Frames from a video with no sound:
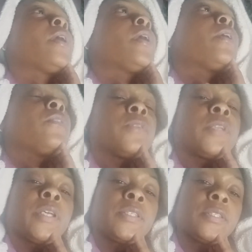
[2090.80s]
their dead
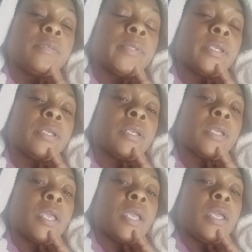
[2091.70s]
sibling.
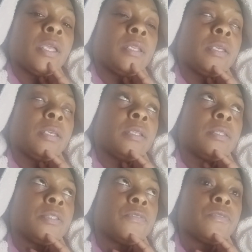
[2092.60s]
And then these
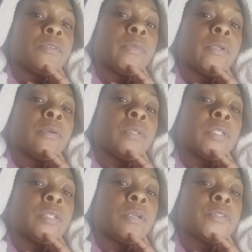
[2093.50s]
full blown
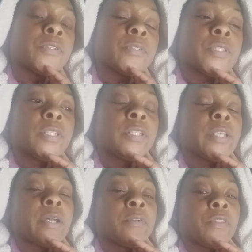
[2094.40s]
adults are sitting
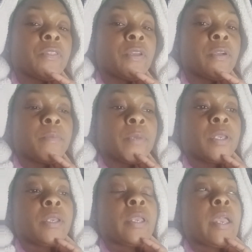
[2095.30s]
down in therapy,